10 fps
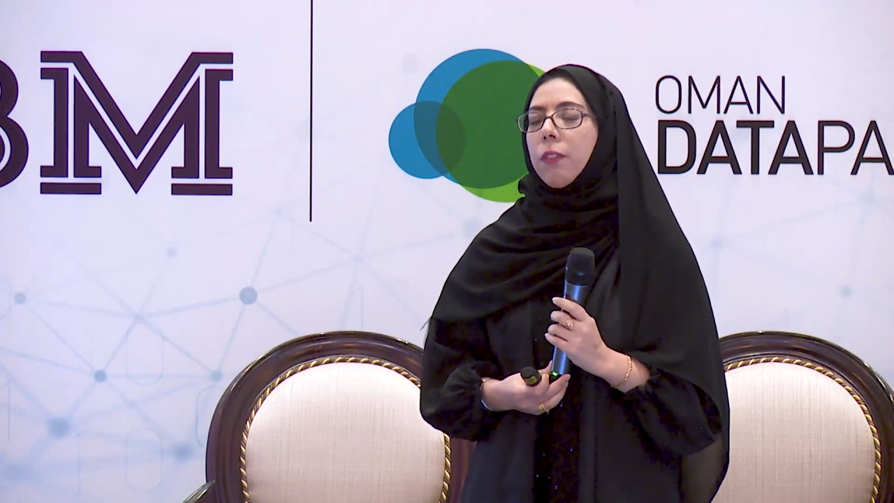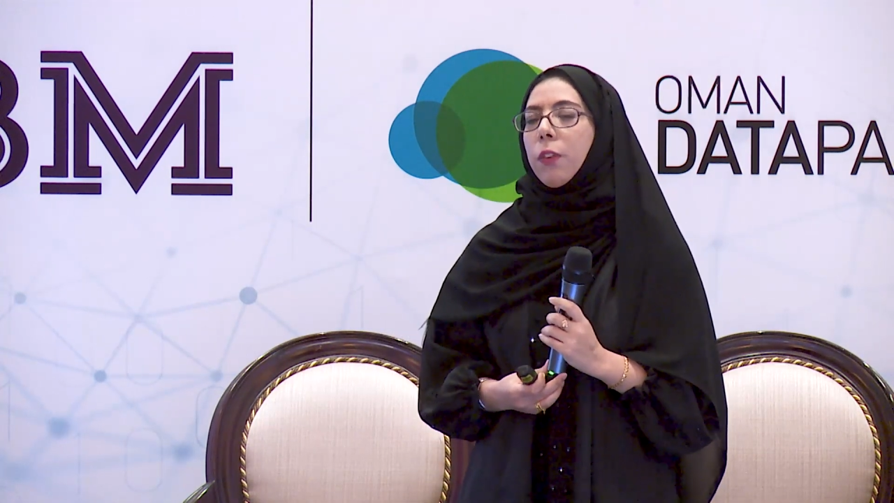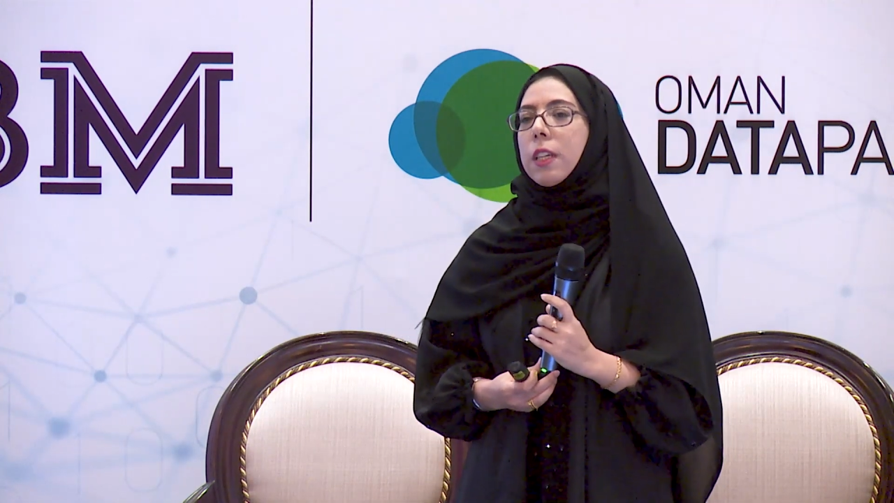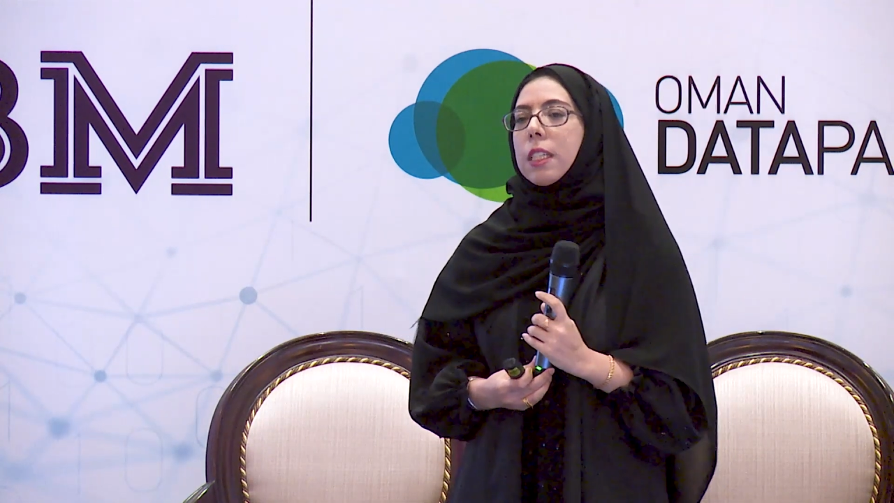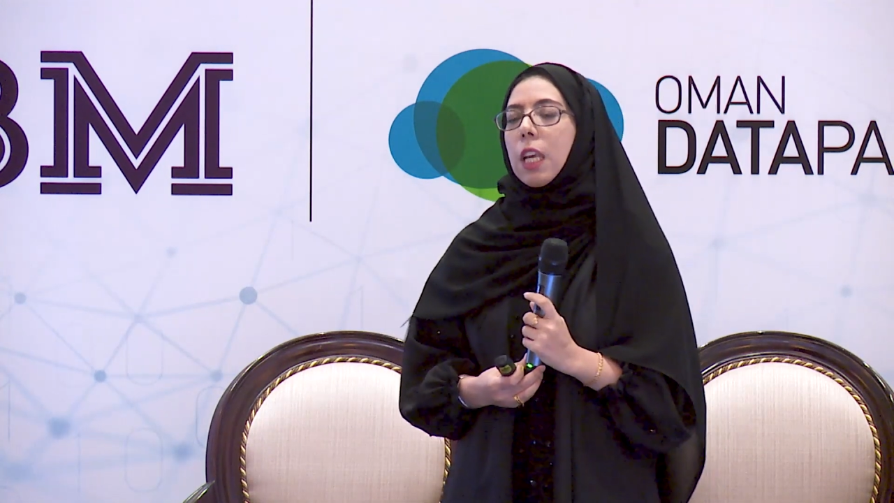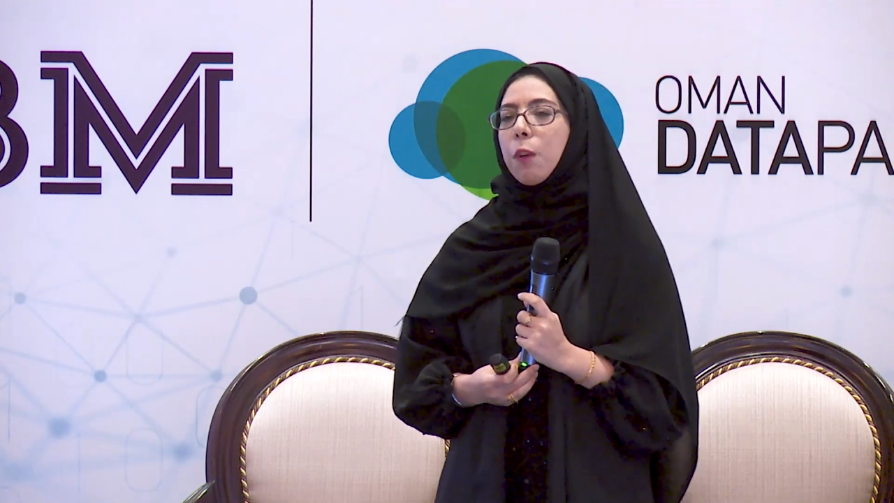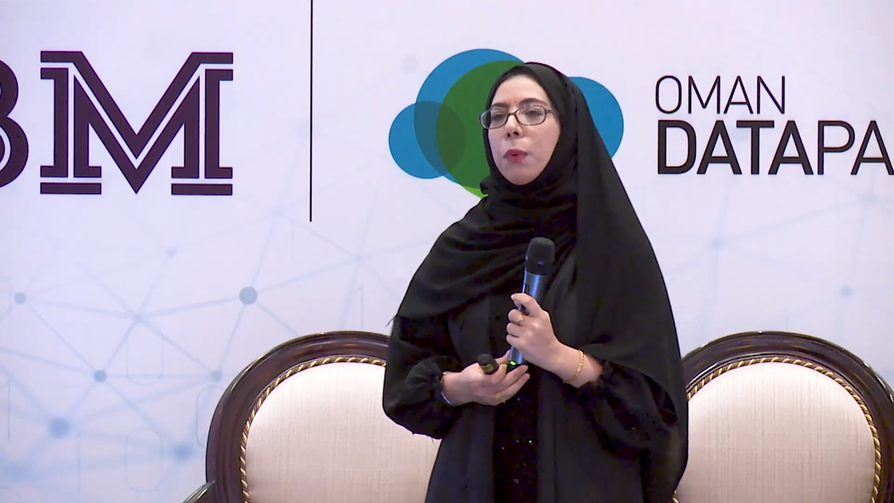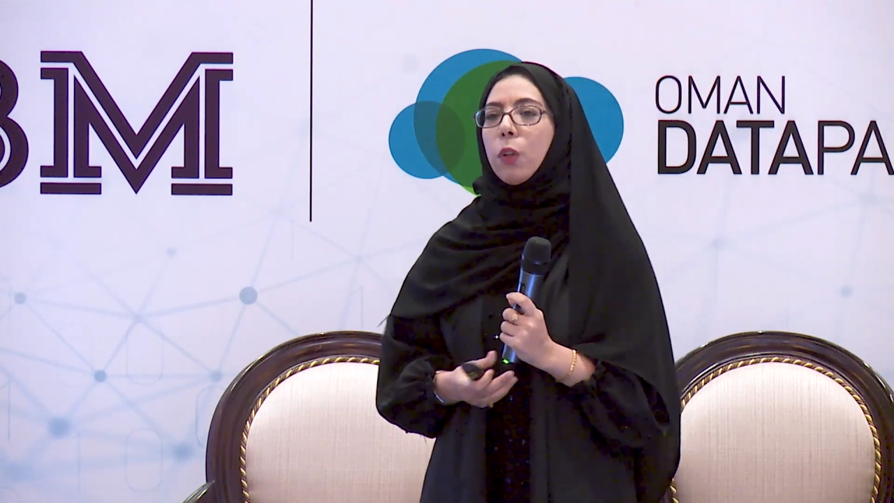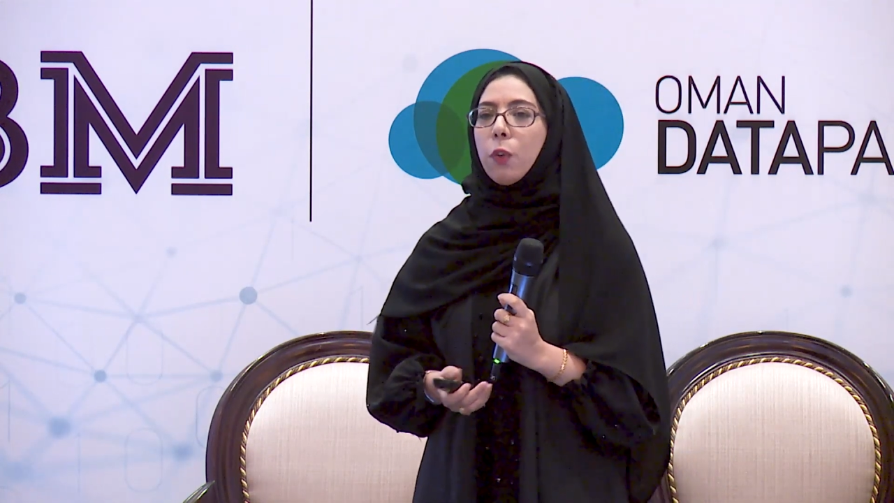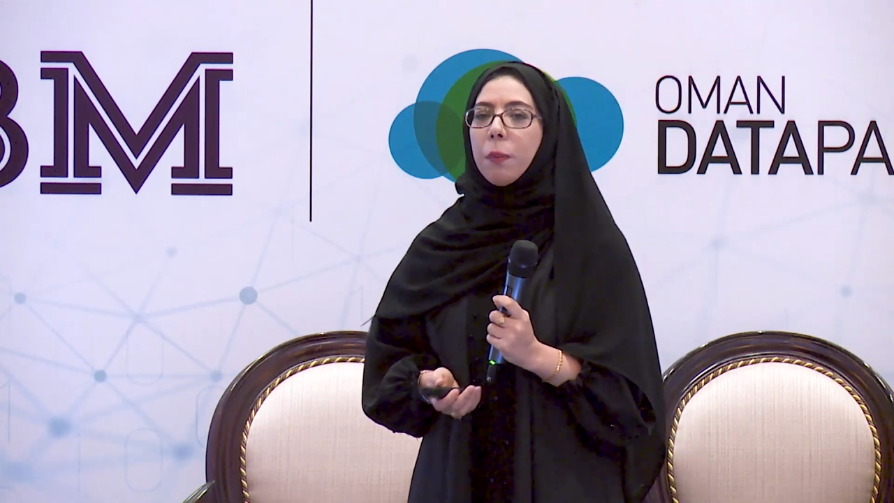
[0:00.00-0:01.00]
for
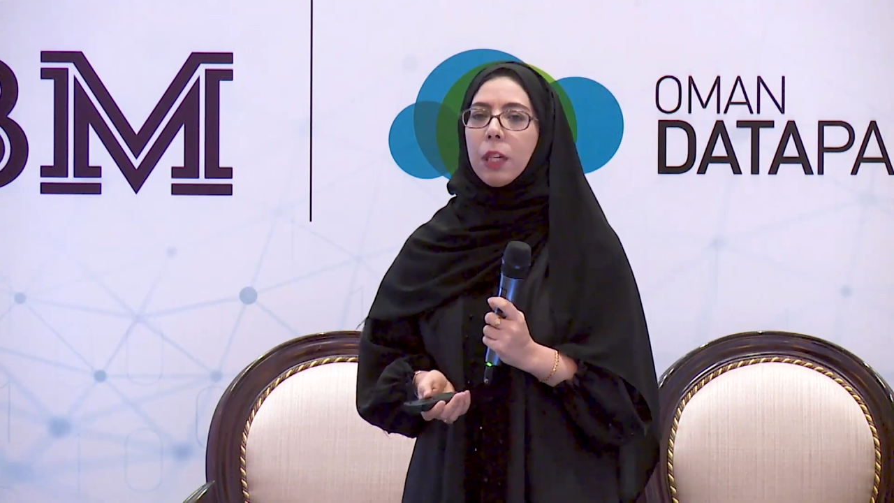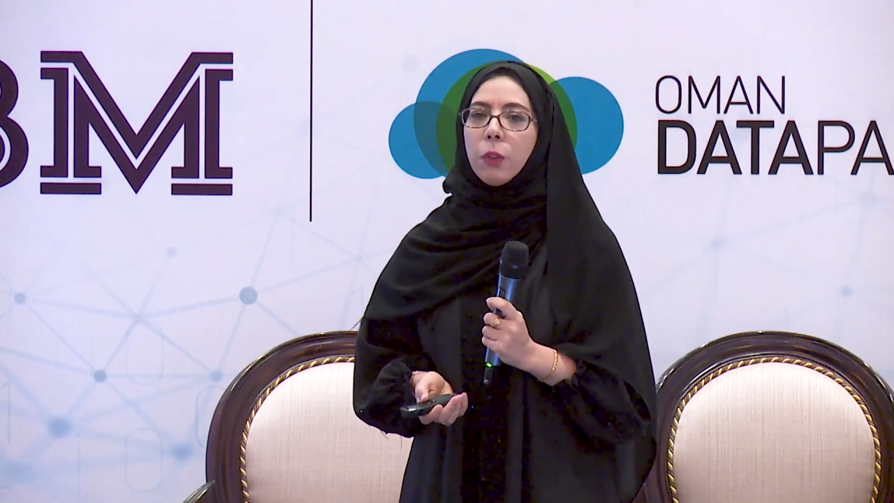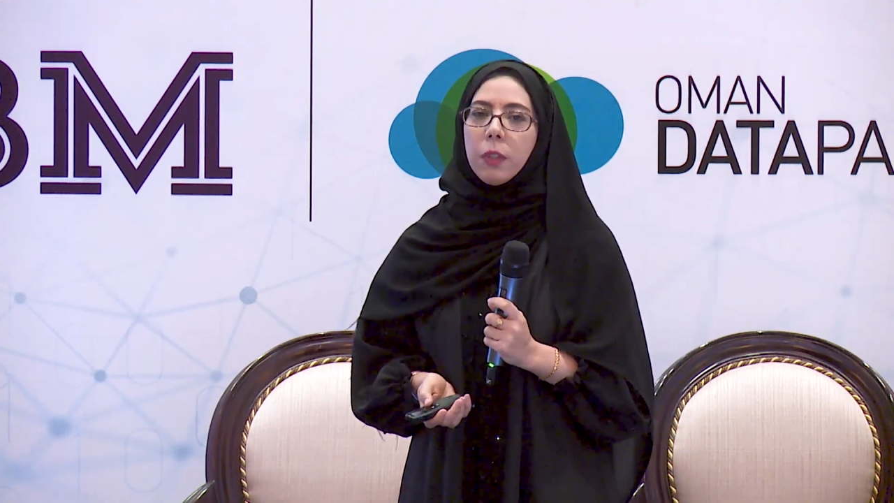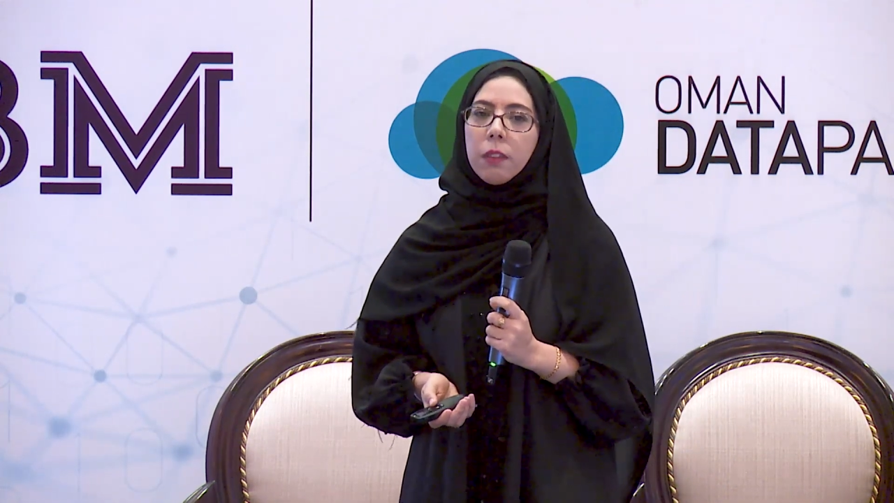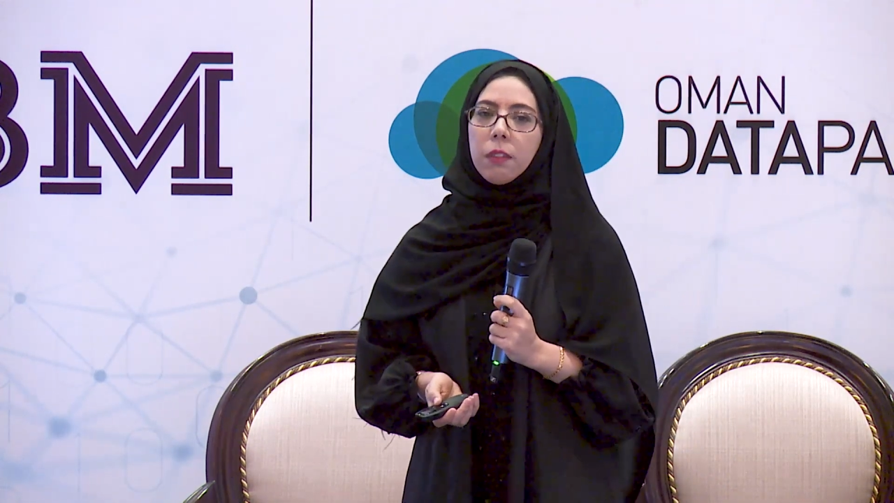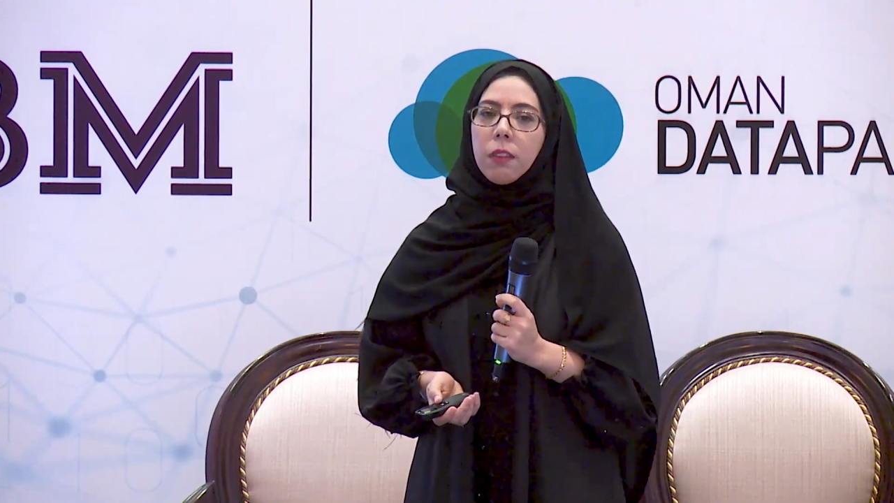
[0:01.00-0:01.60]
example, Omanuna,